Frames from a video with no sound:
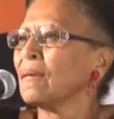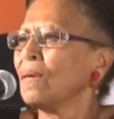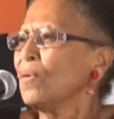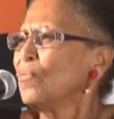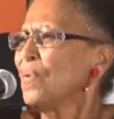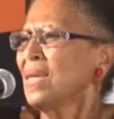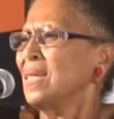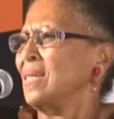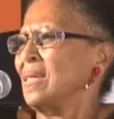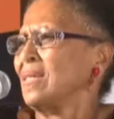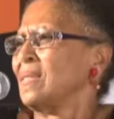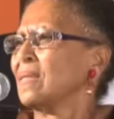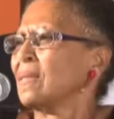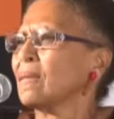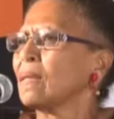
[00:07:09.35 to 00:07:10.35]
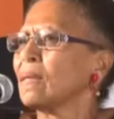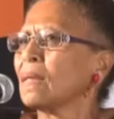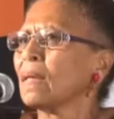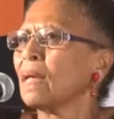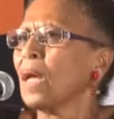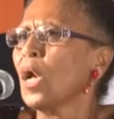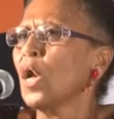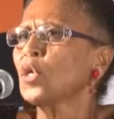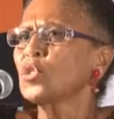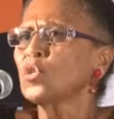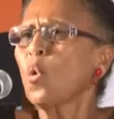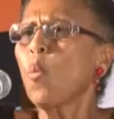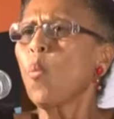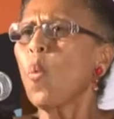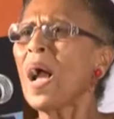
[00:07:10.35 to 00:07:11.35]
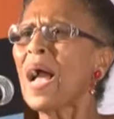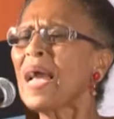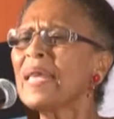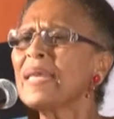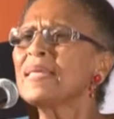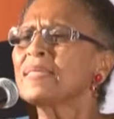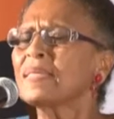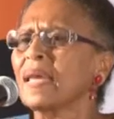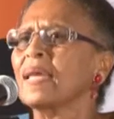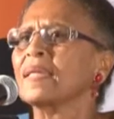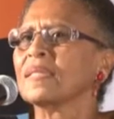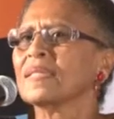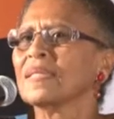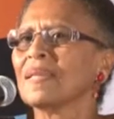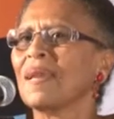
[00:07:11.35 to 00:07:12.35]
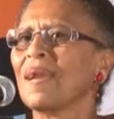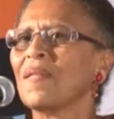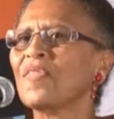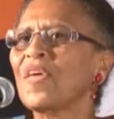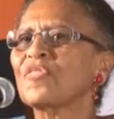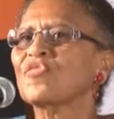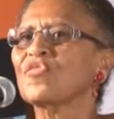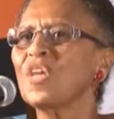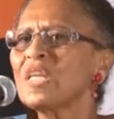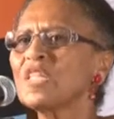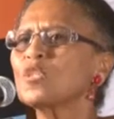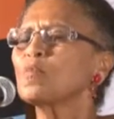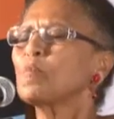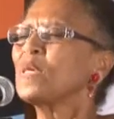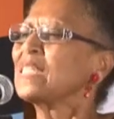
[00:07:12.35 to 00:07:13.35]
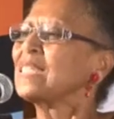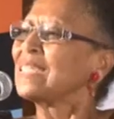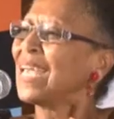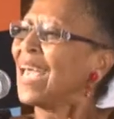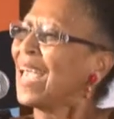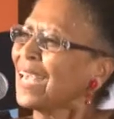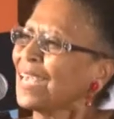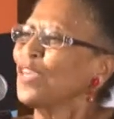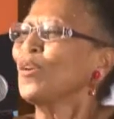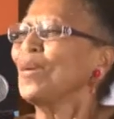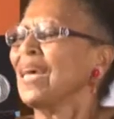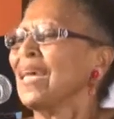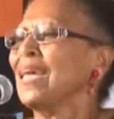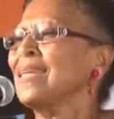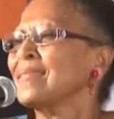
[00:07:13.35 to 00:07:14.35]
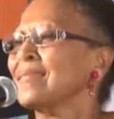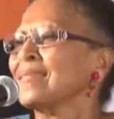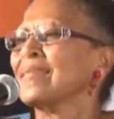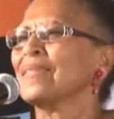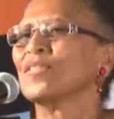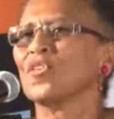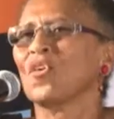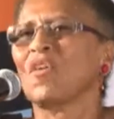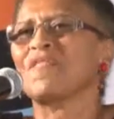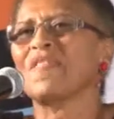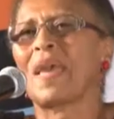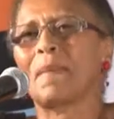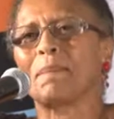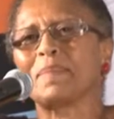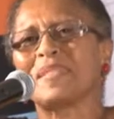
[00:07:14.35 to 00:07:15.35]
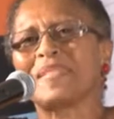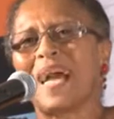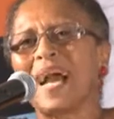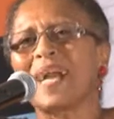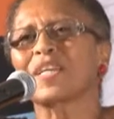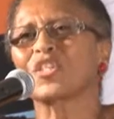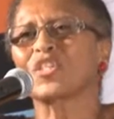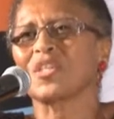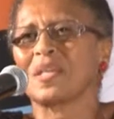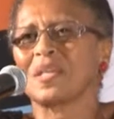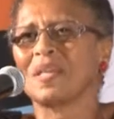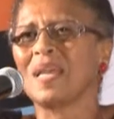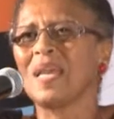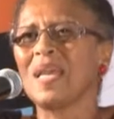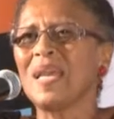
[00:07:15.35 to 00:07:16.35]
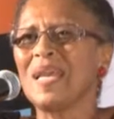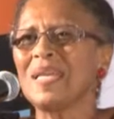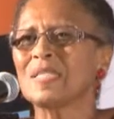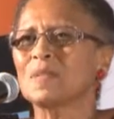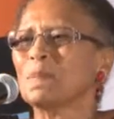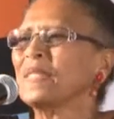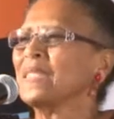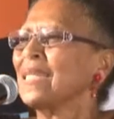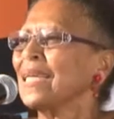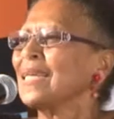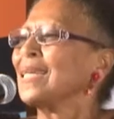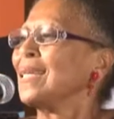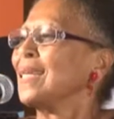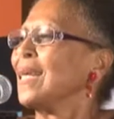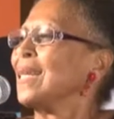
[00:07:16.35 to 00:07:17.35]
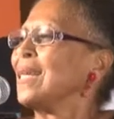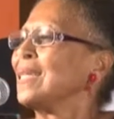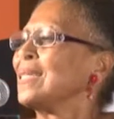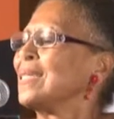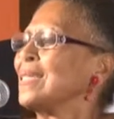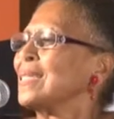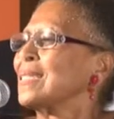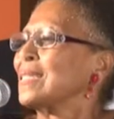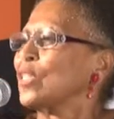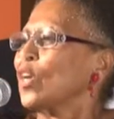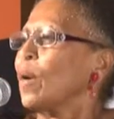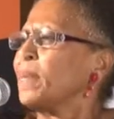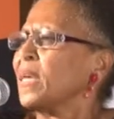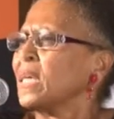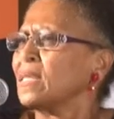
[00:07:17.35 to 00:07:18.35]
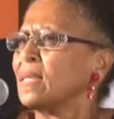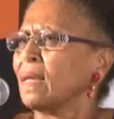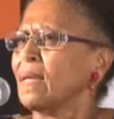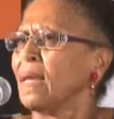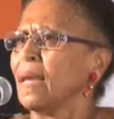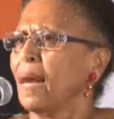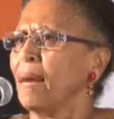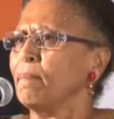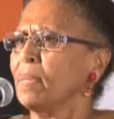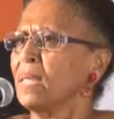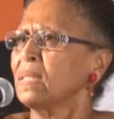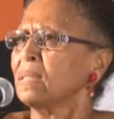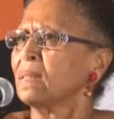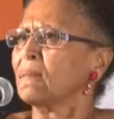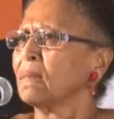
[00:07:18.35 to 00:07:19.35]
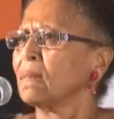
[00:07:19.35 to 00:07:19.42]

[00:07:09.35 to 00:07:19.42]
Horrendous. So, why is it that this particular instance of abduction is particularly disturbing. Is it the numbers?